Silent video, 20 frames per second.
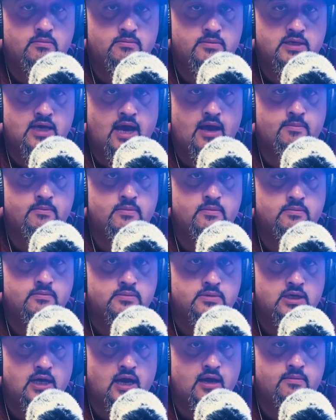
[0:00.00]
Tap,
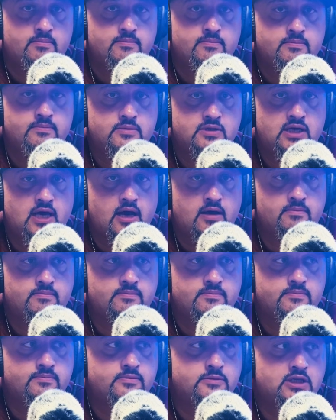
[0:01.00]
tap, tap,
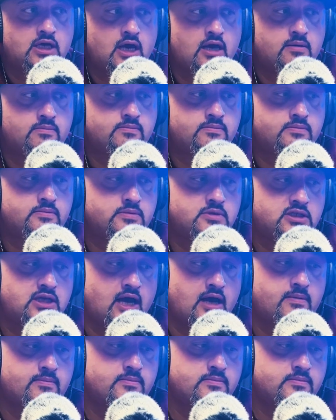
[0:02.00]
tap, tap,